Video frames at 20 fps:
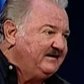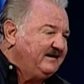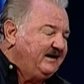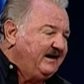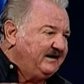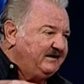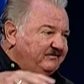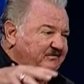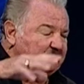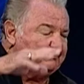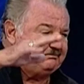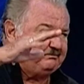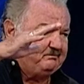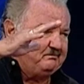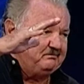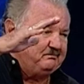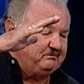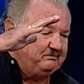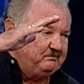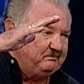And if you
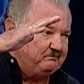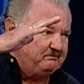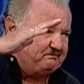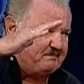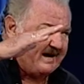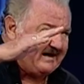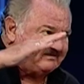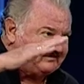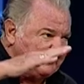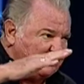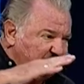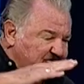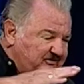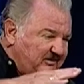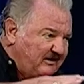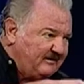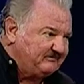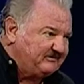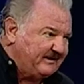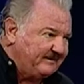back those
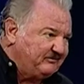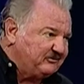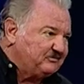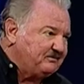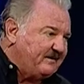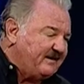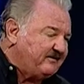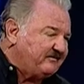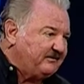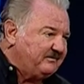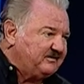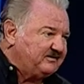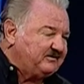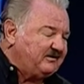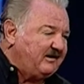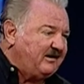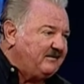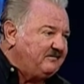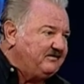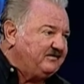timetables back from the
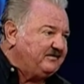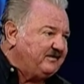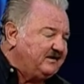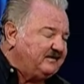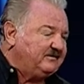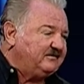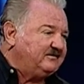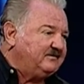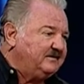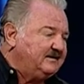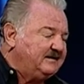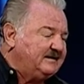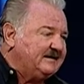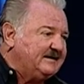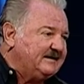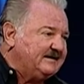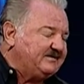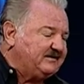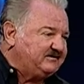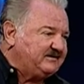time that
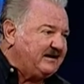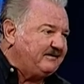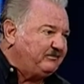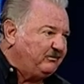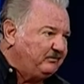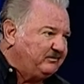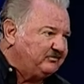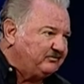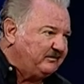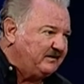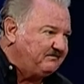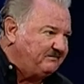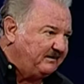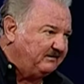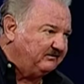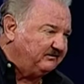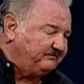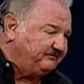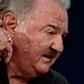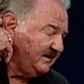uh, the temple was
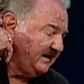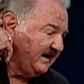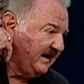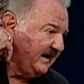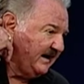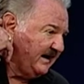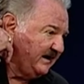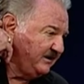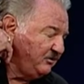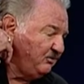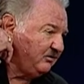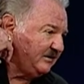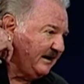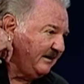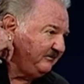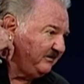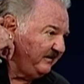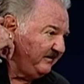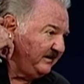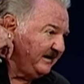rebuilt, uh, you'll
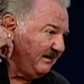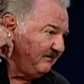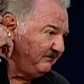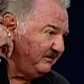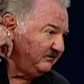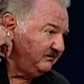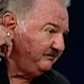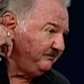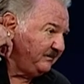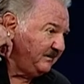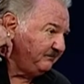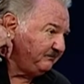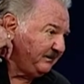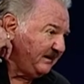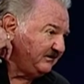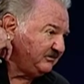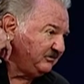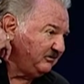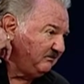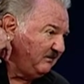come to the number
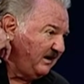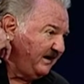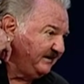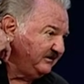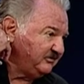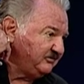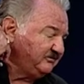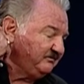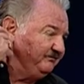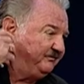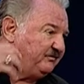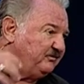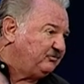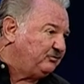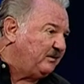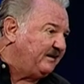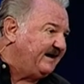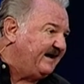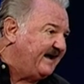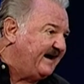plus or minus
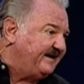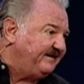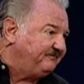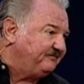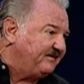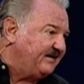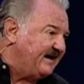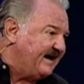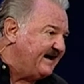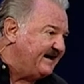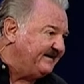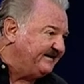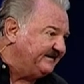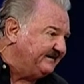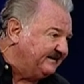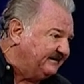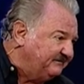28 AD.